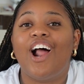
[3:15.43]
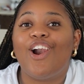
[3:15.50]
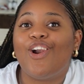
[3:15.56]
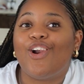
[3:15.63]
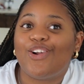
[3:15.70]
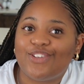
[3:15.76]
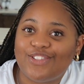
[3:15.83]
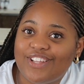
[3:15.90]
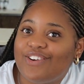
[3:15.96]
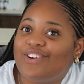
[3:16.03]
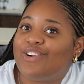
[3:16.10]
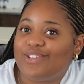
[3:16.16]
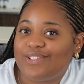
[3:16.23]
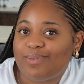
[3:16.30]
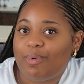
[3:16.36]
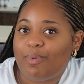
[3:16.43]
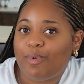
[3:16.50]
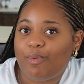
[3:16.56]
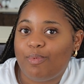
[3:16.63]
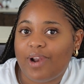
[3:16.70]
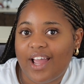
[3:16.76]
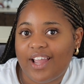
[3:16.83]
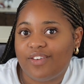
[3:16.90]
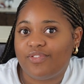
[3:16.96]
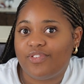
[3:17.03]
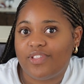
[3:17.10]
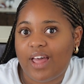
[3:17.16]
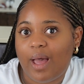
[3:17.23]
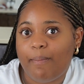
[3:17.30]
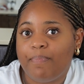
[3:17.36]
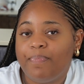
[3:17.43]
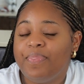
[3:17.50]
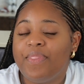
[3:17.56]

there are loads of people applying for them.